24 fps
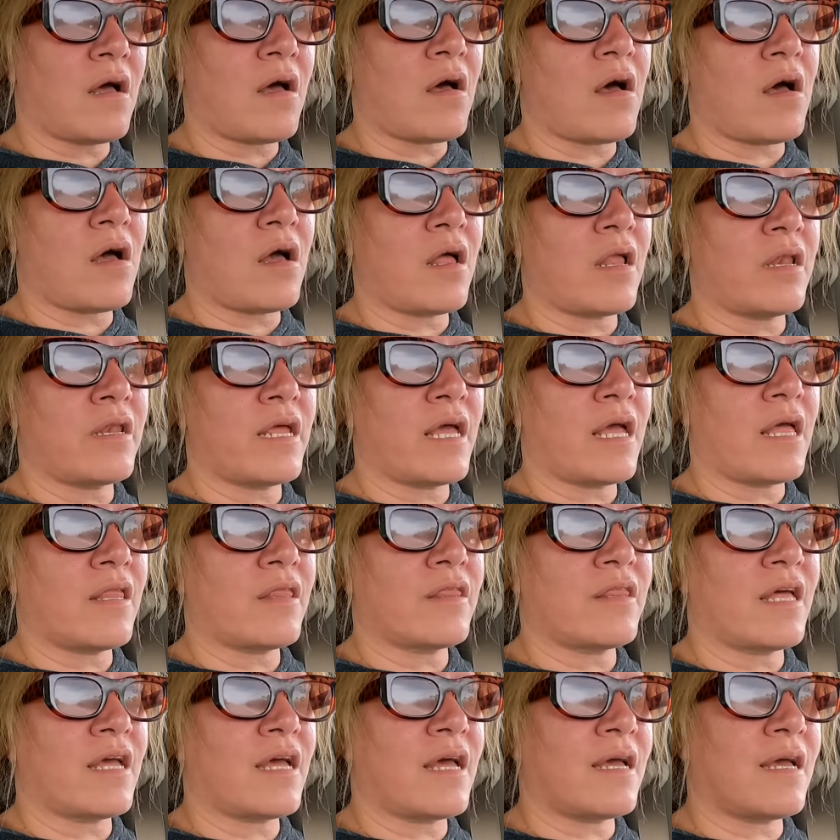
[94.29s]
on
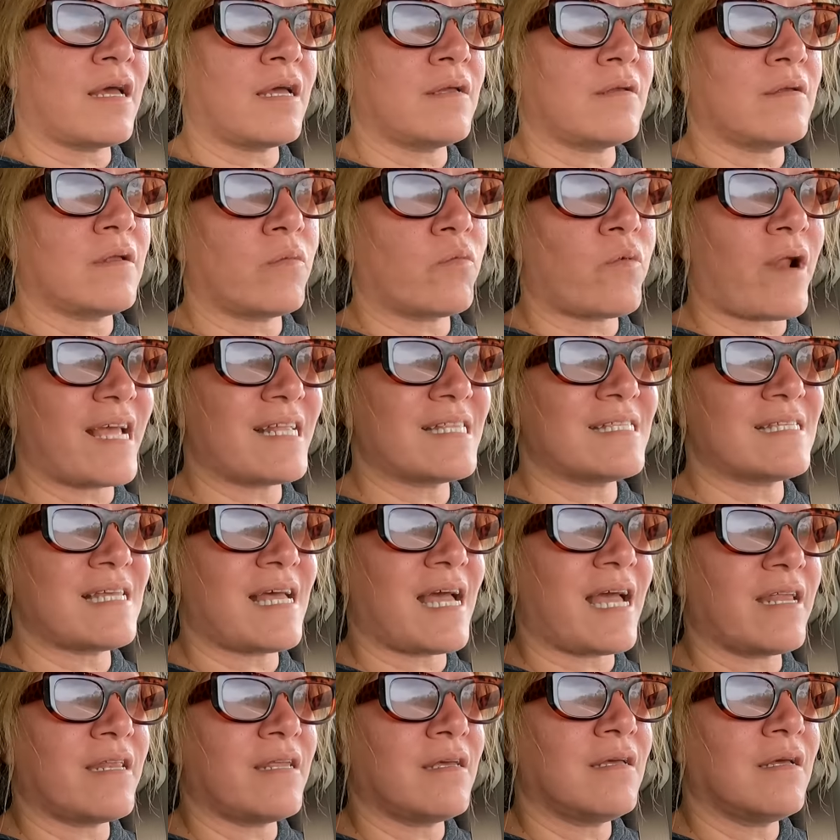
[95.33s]
the right
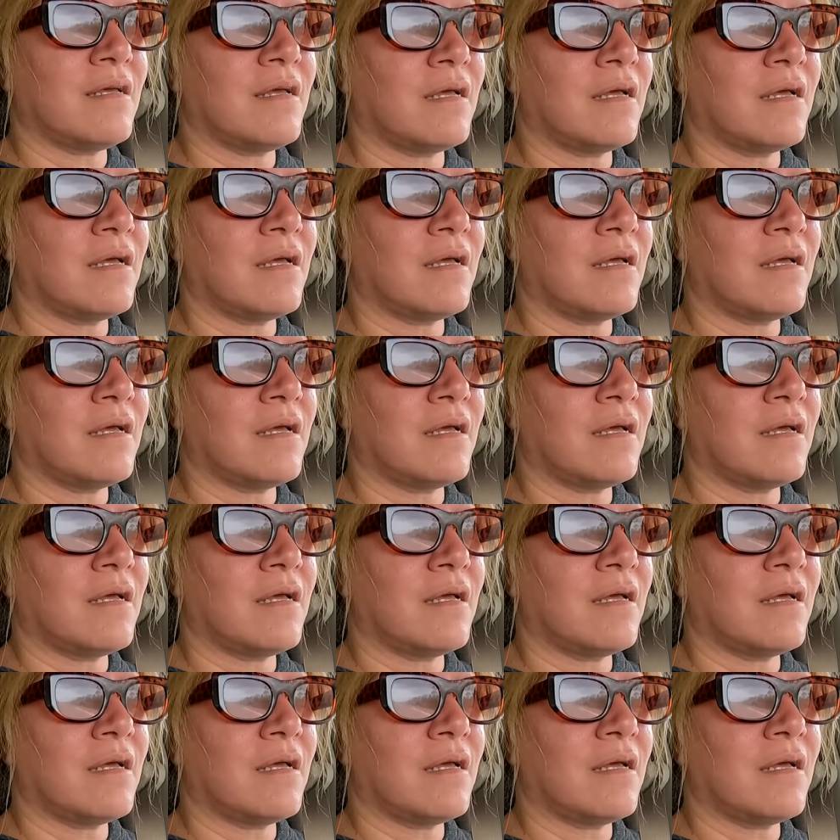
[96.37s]
side